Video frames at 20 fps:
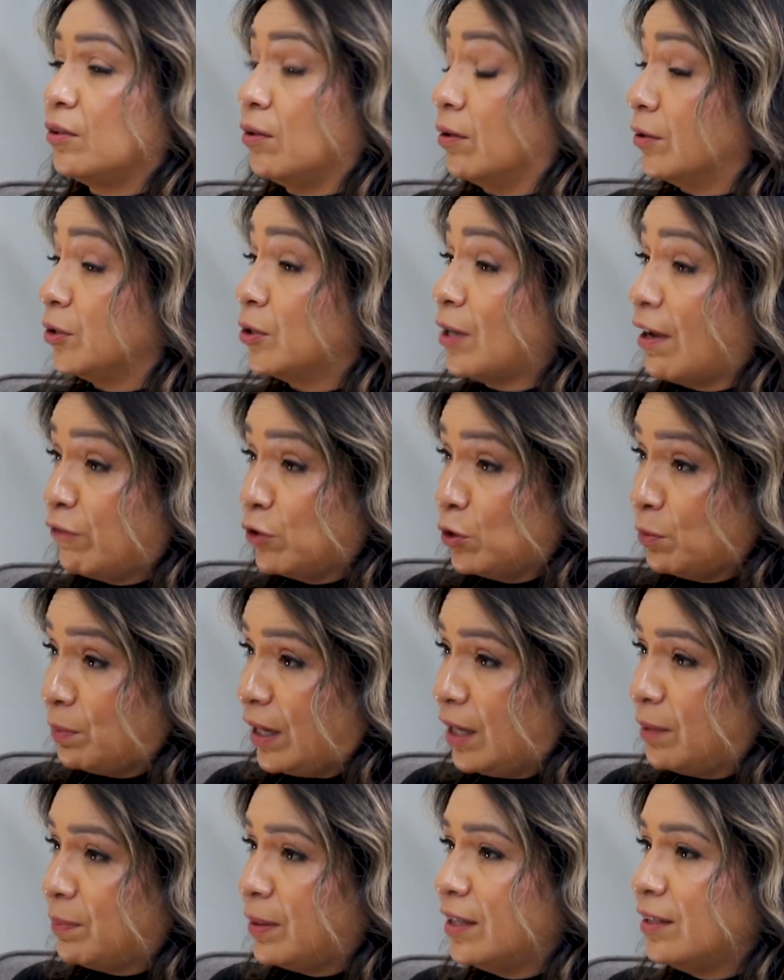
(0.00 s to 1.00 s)
You have a new
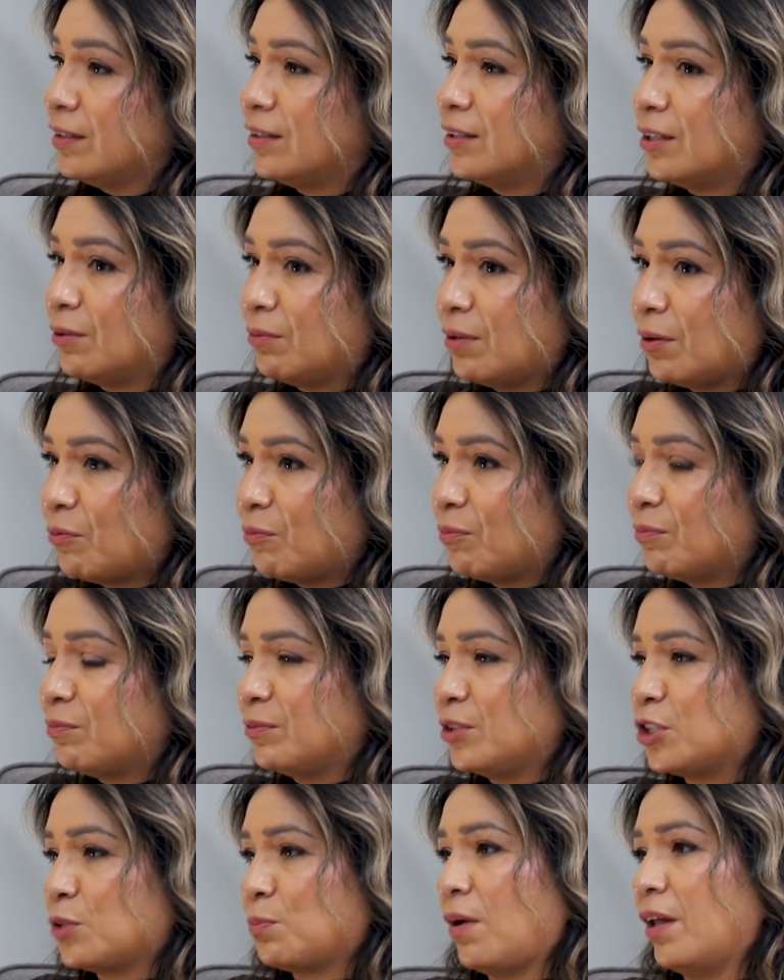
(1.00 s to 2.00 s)
baby? You know what? We
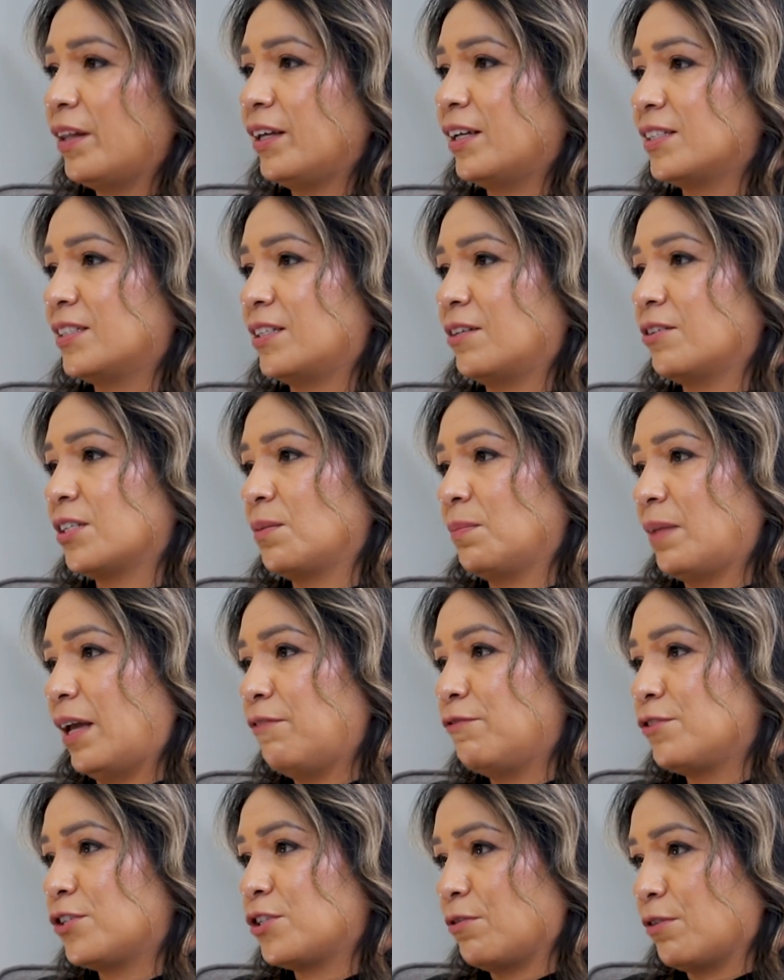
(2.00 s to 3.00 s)
should probably consider some
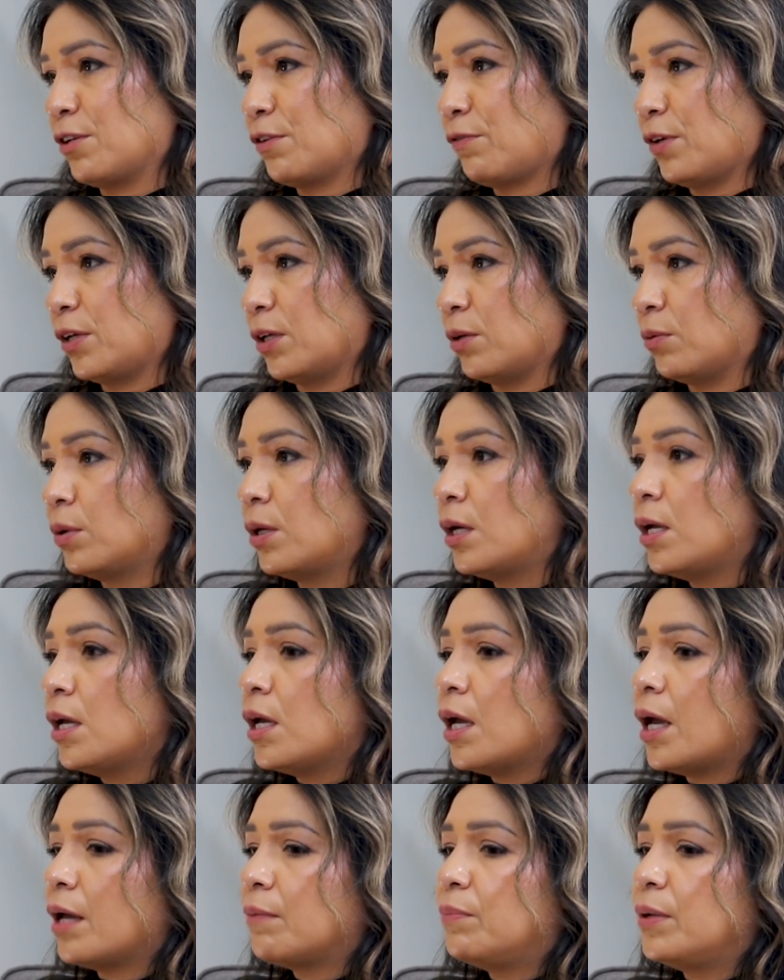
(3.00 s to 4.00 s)
life insurance for you.
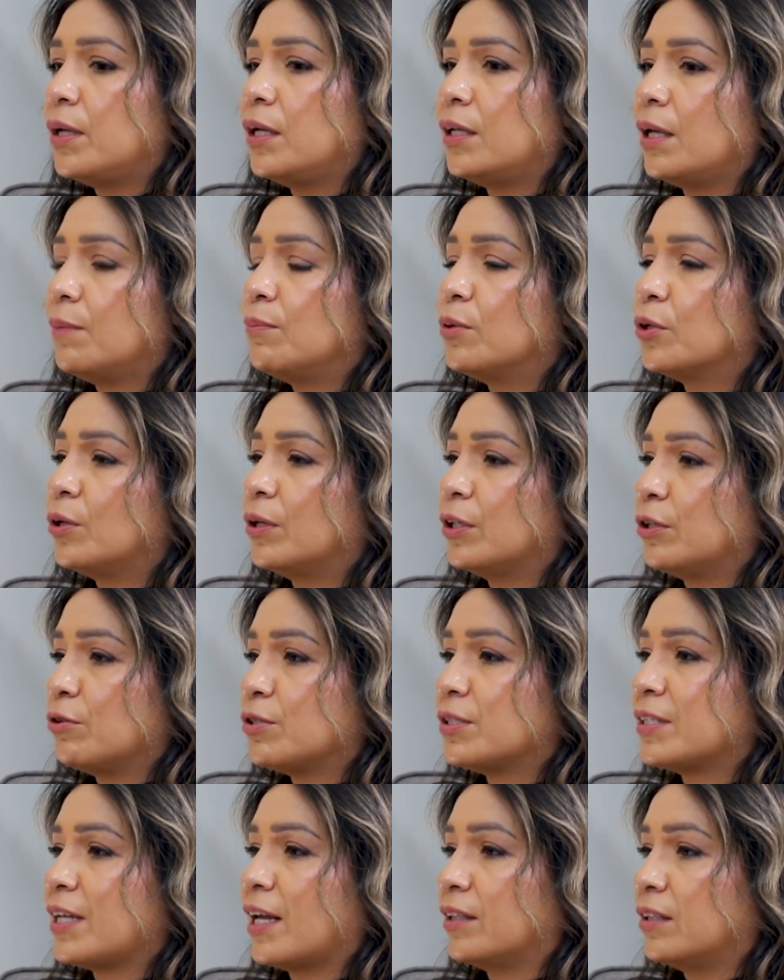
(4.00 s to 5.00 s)
And being able to
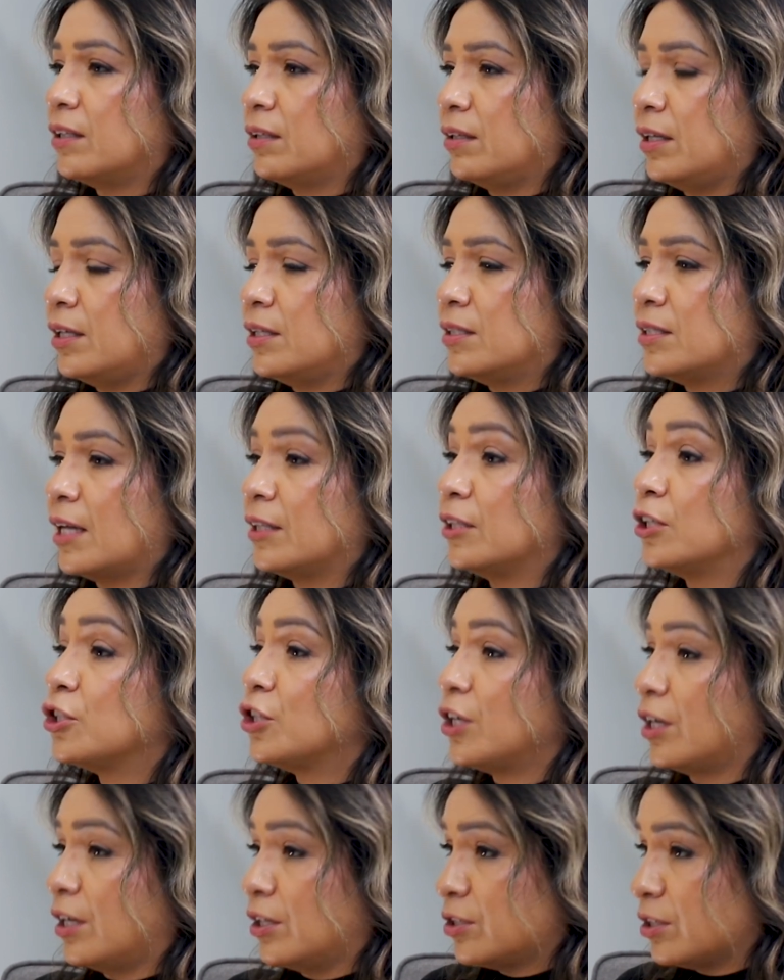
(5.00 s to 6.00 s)
understand the needs and the
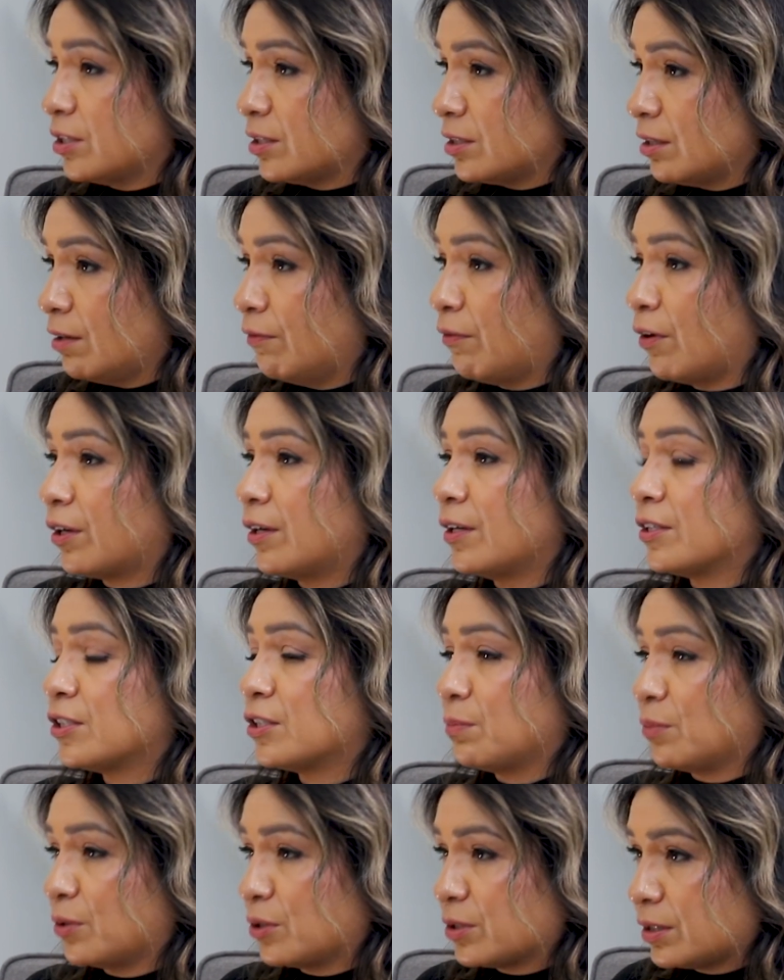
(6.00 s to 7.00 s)
changes of our
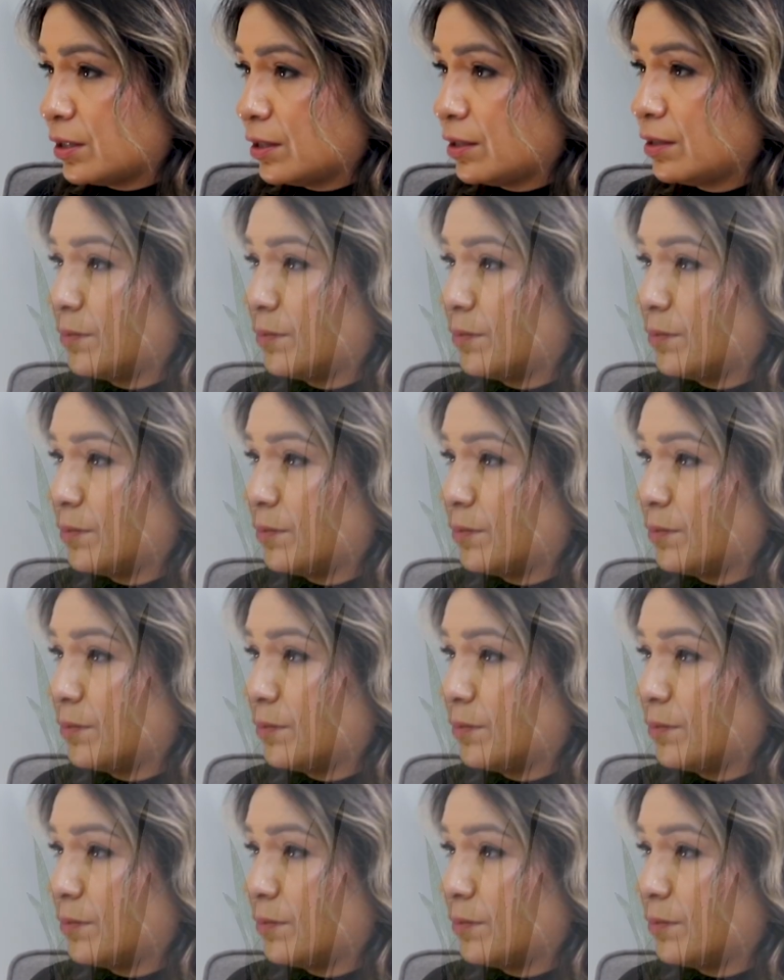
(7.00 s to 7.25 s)
customers.